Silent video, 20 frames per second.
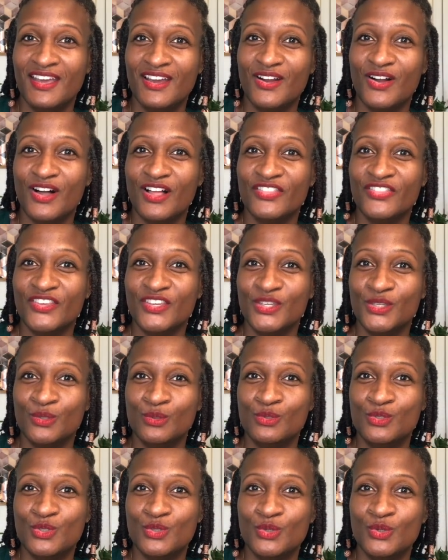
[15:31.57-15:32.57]
called the
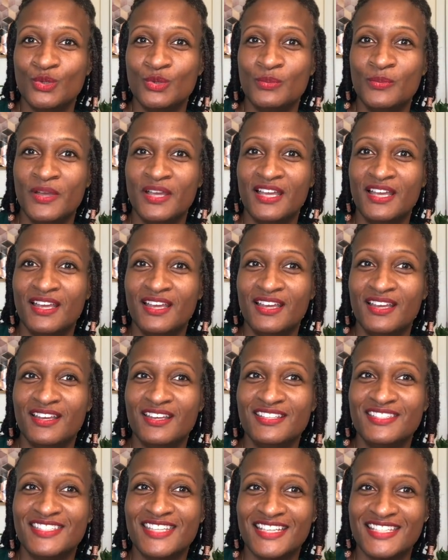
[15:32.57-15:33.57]
YouTube
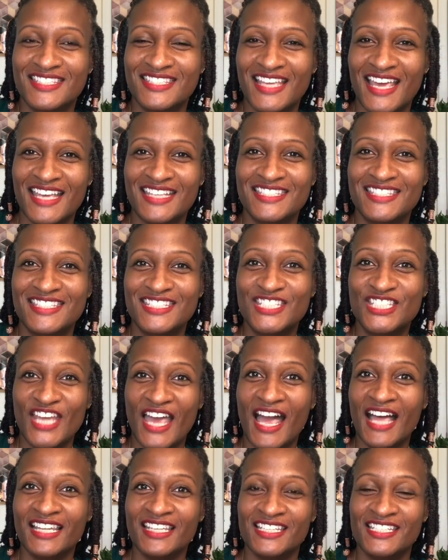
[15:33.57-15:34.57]
Success
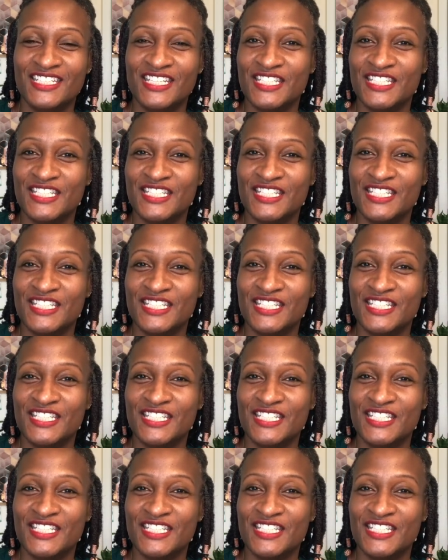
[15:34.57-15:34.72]
Challenge.